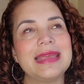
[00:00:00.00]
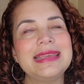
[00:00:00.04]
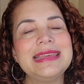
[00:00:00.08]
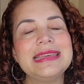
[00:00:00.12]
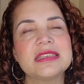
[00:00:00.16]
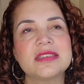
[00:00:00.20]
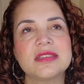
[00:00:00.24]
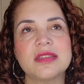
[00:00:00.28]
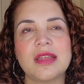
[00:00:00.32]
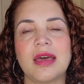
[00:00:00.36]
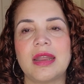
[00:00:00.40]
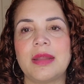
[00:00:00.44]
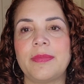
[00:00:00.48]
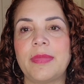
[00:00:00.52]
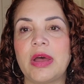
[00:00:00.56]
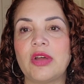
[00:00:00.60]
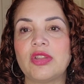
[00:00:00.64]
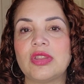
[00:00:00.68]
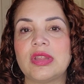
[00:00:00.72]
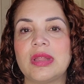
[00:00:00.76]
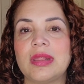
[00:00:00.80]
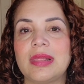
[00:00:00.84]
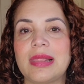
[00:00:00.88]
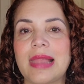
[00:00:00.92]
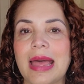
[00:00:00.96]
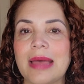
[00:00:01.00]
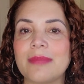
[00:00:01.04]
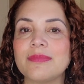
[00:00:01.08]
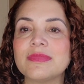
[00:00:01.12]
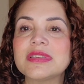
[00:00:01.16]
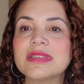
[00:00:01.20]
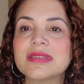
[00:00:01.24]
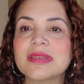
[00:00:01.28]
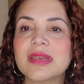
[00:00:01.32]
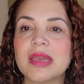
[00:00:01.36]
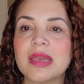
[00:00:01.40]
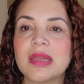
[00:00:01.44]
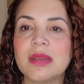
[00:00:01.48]
it's not about the
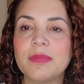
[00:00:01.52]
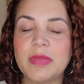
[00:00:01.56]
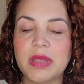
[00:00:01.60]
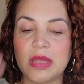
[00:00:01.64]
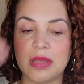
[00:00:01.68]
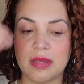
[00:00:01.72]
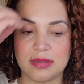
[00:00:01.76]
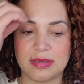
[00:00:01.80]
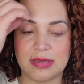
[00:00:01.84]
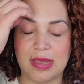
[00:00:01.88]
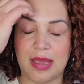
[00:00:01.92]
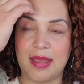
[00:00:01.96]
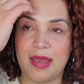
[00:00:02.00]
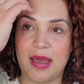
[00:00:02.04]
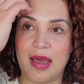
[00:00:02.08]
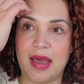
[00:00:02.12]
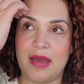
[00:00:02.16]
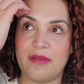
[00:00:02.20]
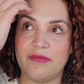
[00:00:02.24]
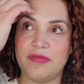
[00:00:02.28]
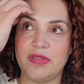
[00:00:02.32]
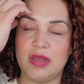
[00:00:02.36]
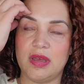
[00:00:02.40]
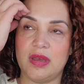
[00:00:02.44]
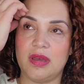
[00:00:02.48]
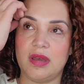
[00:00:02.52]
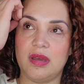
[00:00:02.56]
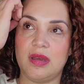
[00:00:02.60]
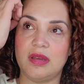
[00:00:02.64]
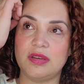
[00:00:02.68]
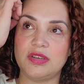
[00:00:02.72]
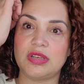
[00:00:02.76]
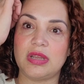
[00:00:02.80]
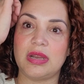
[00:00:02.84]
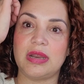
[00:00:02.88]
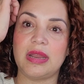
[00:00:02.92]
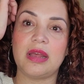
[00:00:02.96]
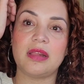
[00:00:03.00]
lambskin, because I have the
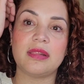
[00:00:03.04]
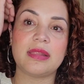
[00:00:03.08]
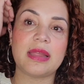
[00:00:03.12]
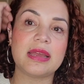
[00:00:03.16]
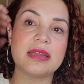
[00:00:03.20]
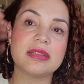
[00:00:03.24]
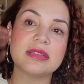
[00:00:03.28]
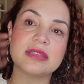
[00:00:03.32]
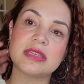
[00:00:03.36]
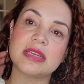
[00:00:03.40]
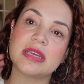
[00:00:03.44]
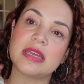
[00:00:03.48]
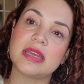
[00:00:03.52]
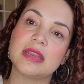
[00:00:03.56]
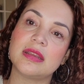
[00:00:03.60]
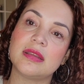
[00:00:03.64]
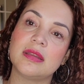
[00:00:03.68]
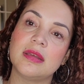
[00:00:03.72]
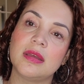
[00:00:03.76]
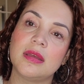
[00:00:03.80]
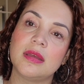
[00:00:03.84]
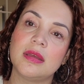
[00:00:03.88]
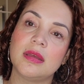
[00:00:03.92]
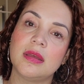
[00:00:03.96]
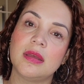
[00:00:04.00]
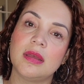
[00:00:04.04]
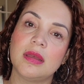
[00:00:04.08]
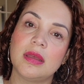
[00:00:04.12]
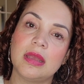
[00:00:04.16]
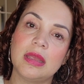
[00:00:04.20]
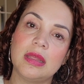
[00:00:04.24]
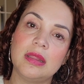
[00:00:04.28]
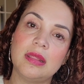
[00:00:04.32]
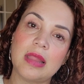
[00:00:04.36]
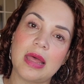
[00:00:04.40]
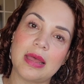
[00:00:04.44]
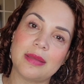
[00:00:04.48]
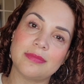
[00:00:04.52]
Chanel 19
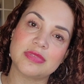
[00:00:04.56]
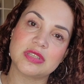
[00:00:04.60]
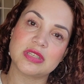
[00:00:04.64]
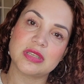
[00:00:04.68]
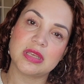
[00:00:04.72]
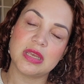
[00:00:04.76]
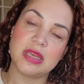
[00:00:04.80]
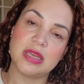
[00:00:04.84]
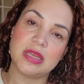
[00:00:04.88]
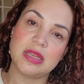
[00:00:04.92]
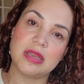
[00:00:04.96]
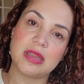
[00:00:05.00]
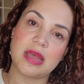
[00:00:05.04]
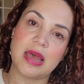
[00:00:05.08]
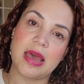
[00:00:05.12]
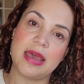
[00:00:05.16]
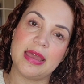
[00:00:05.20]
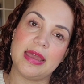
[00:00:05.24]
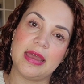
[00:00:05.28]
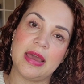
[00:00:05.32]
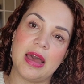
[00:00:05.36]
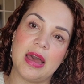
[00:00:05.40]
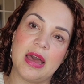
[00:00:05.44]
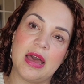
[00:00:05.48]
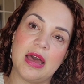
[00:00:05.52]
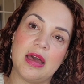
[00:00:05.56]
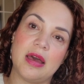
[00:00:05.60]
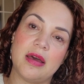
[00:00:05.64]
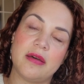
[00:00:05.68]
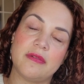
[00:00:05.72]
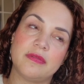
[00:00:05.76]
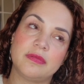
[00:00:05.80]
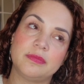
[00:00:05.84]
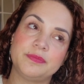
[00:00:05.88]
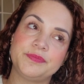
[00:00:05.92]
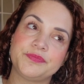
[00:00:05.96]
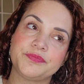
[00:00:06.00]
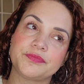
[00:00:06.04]
in lambskin. I
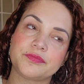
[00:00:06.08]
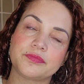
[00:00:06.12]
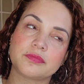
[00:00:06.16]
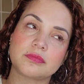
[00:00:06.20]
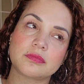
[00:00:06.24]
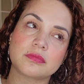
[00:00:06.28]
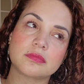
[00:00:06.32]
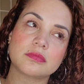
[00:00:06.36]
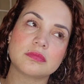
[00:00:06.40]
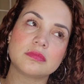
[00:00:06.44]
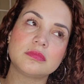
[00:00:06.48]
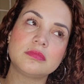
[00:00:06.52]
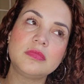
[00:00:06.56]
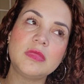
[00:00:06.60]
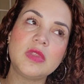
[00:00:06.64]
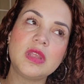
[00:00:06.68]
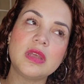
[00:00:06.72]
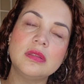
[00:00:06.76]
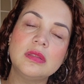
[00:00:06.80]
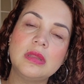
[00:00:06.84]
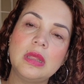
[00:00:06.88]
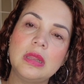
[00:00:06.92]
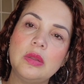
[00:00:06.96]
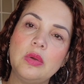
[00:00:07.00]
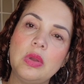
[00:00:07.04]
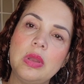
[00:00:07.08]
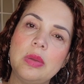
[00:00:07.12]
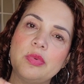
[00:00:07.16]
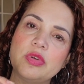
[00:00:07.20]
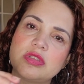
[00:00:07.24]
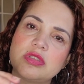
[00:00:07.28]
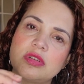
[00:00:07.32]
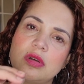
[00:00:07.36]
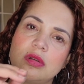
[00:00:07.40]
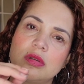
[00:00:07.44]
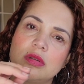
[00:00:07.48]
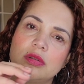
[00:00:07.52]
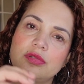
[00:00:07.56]
have the Louis
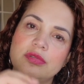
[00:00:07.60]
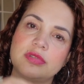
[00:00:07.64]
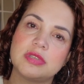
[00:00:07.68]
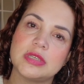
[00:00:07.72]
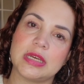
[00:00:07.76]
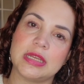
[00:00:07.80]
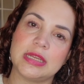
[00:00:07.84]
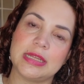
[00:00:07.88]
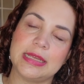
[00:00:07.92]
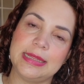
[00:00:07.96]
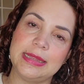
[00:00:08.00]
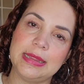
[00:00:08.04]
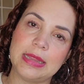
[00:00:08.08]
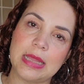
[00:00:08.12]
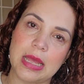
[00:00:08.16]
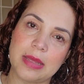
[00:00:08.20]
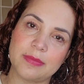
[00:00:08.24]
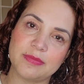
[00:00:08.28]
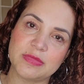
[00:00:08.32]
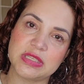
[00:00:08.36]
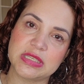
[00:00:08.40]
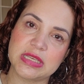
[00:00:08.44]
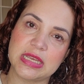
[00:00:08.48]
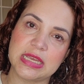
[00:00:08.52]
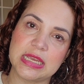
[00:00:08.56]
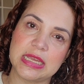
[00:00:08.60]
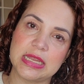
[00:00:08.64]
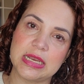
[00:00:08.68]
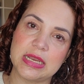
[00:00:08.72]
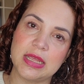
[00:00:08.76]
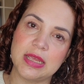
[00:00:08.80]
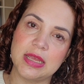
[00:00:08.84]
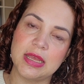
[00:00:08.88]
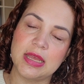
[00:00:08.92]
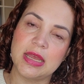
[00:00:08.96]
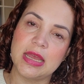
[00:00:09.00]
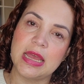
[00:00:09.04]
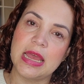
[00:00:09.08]
Vuitton Cousin in
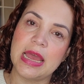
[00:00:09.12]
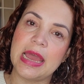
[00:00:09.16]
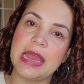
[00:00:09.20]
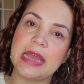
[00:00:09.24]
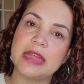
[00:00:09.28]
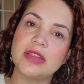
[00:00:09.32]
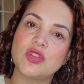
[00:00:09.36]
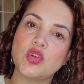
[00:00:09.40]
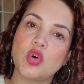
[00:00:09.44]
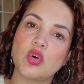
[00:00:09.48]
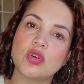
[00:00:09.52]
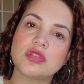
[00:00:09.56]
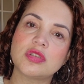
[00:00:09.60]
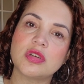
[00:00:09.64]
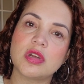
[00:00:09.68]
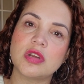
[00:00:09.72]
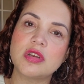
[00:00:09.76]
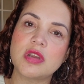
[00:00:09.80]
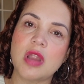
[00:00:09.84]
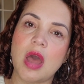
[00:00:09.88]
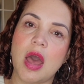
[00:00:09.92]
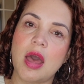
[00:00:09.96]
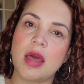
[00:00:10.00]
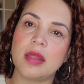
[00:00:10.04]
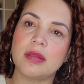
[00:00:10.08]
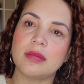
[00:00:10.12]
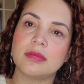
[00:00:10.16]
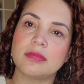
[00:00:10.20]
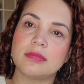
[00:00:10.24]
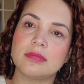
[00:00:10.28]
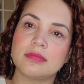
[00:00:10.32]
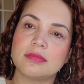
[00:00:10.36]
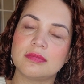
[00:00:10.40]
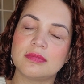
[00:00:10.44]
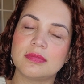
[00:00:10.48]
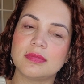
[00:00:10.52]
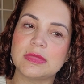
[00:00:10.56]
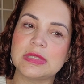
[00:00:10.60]
lambskin, and those are not
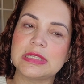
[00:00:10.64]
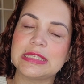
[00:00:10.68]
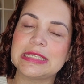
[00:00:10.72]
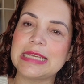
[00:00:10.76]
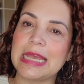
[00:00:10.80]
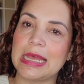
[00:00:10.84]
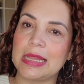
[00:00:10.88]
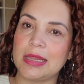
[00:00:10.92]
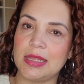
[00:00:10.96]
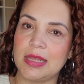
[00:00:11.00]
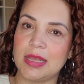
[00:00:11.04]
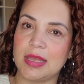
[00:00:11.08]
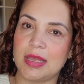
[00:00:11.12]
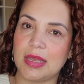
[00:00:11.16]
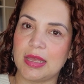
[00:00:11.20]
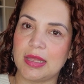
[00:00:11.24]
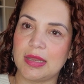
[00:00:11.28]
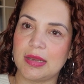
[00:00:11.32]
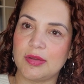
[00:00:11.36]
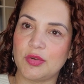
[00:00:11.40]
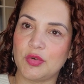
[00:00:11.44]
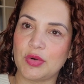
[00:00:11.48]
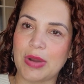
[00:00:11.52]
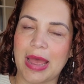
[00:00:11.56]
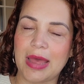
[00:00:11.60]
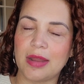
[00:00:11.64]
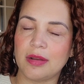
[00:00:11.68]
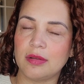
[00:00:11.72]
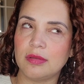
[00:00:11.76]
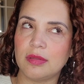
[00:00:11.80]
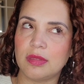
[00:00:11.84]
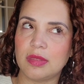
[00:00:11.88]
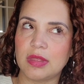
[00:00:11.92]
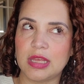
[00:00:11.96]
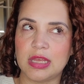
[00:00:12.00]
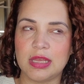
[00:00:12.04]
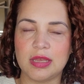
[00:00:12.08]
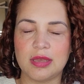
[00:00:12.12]
delicate, or I
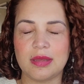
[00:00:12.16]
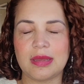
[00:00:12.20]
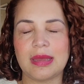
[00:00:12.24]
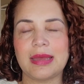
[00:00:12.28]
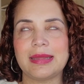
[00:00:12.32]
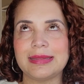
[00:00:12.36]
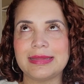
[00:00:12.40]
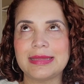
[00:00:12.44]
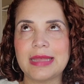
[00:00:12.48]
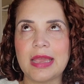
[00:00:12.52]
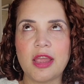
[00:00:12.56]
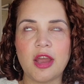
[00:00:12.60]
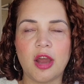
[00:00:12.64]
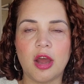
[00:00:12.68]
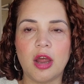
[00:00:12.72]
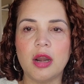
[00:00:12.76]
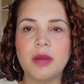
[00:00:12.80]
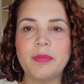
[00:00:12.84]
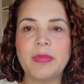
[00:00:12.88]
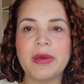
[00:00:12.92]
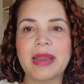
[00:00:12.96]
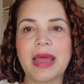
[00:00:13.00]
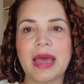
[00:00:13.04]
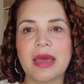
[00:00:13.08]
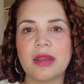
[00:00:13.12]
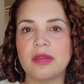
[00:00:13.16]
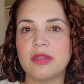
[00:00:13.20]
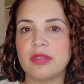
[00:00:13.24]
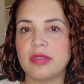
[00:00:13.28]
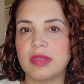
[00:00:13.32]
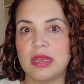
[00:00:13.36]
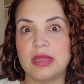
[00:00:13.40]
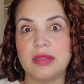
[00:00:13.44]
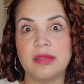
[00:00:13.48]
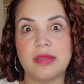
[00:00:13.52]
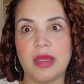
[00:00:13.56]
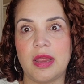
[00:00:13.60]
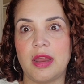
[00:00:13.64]
don't think they are, but I don't
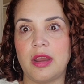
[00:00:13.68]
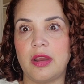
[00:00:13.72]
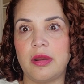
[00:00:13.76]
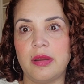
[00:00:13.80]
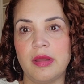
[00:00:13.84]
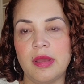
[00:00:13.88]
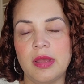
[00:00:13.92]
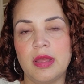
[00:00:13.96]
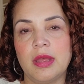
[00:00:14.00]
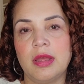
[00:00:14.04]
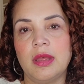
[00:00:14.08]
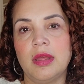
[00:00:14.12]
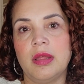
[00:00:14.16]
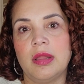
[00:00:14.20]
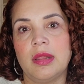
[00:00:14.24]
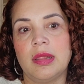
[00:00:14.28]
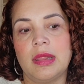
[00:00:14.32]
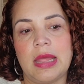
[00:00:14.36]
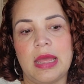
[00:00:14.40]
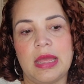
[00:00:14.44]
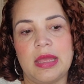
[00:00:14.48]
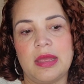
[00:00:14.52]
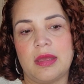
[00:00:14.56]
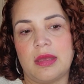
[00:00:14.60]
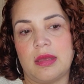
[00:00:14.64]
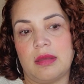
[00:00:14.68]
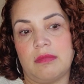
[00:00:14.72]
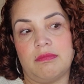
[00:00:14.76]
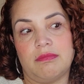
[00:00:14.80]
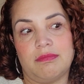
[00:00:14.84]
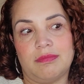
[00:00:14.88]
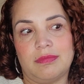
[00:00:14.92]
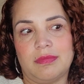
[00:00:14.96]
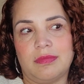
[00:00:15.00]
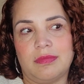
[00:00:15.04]
think they're like,